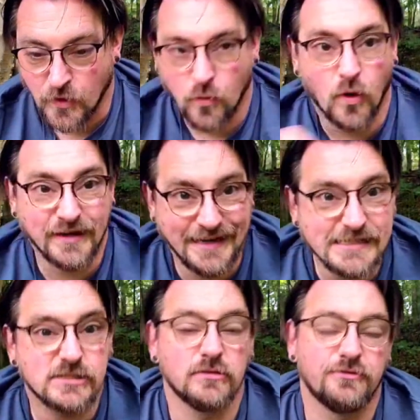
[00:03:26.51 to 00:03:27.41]
What it
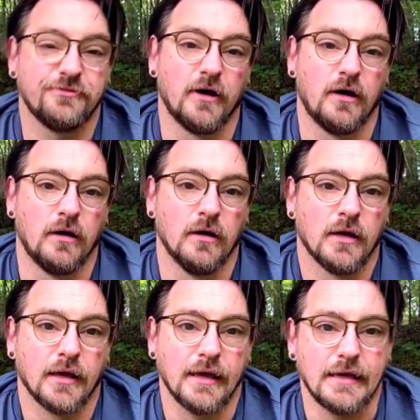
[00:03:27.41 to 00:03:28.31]
is good for
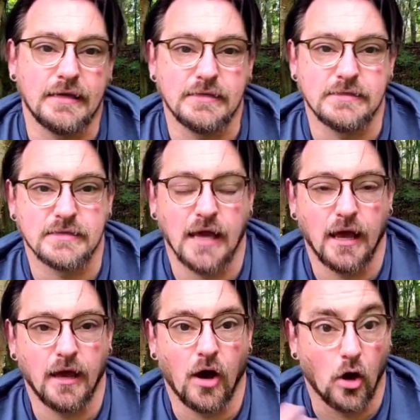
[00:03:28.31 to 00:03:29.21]
is
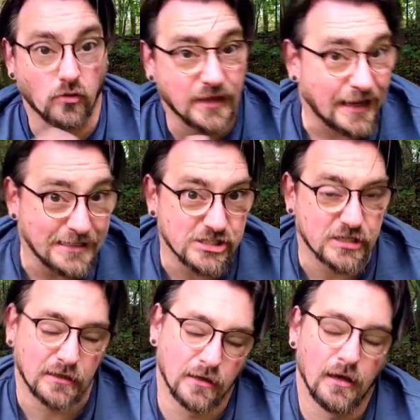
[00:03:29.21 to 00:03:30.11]
oral hygiene.